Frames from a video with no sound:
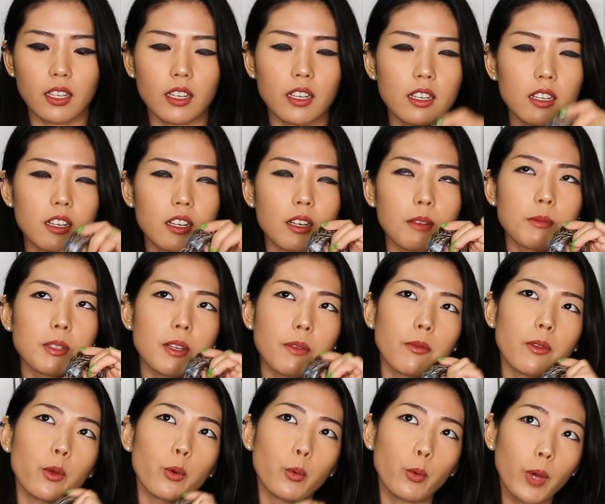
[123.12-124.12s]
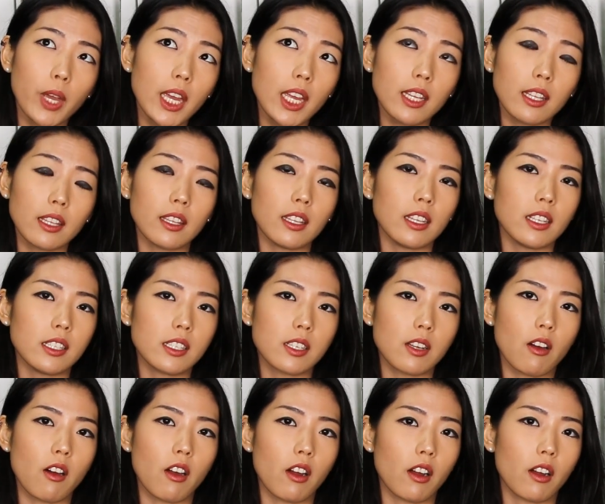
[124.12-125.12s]
in terms of the weight, these
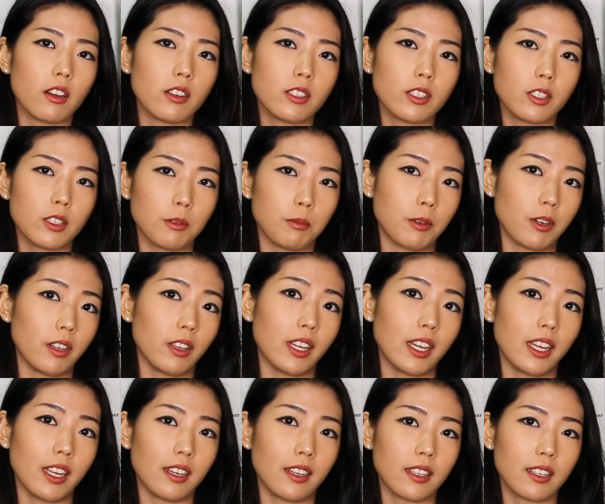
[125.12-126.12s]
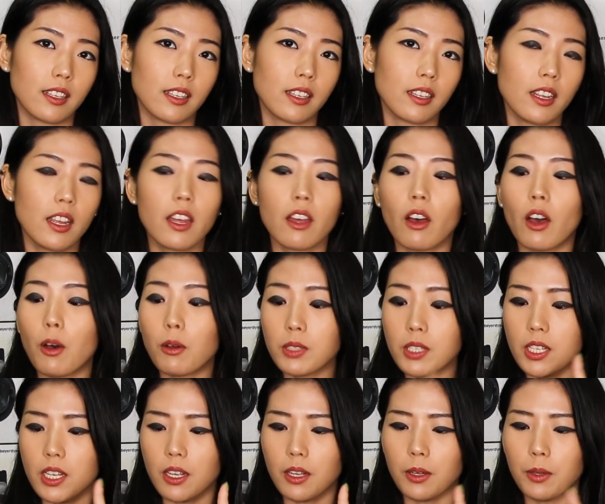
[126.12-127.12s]
are super light.
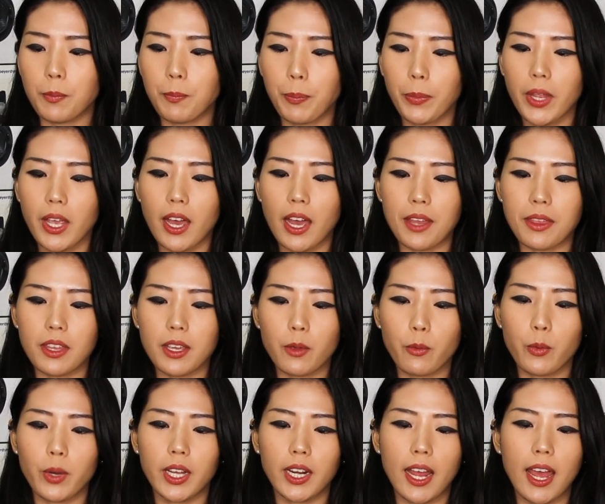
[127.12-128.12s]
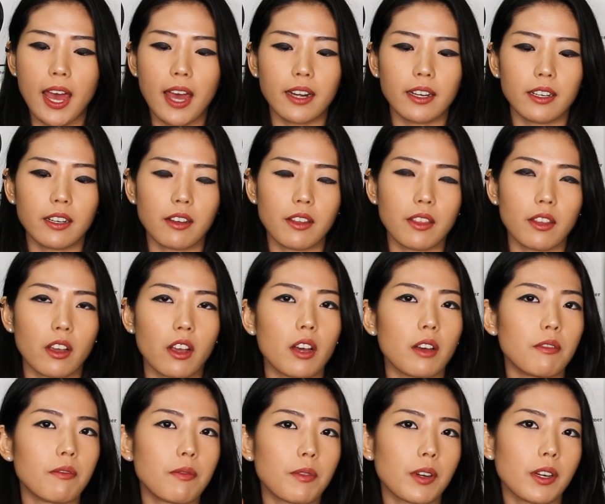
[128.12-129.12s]
Also, I think what added on the
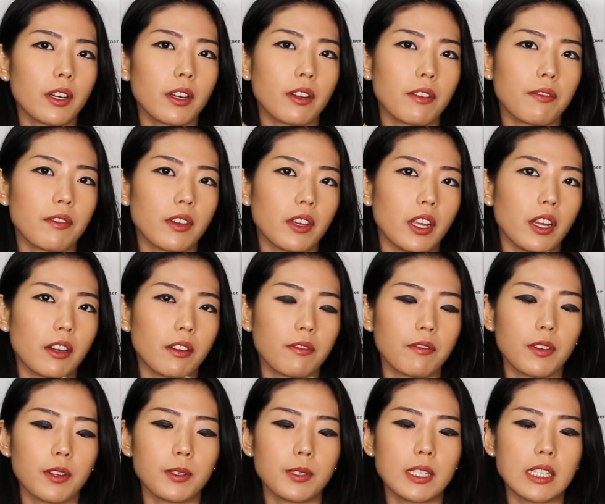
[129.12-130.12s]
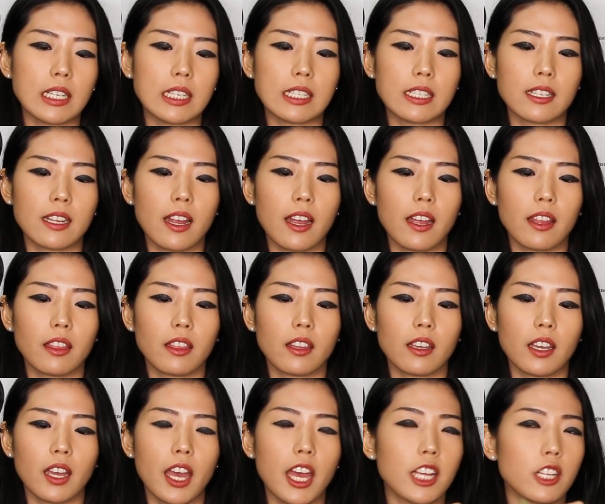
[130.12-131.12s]
comfort of the earphones is that
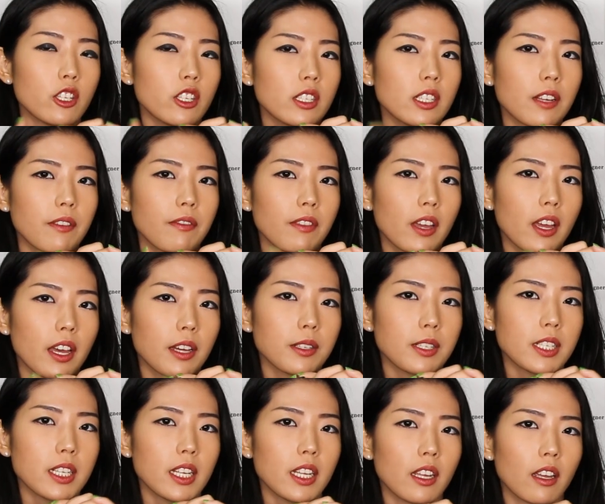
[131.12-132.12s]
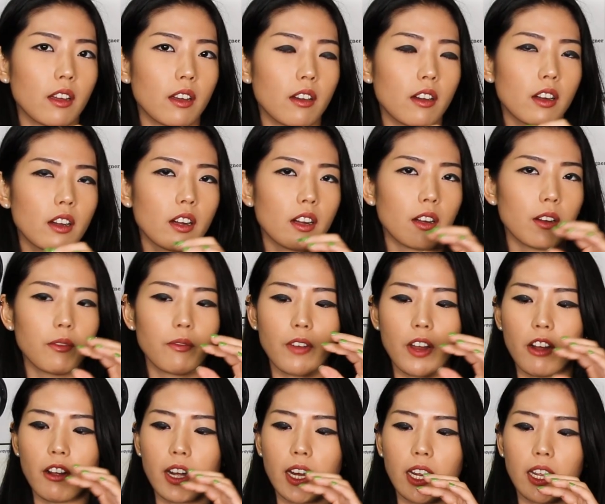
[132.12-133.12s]
the edges of the housing are
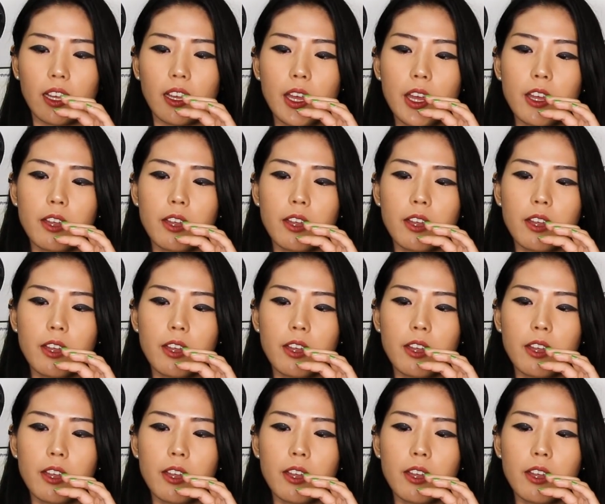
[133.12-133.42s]
very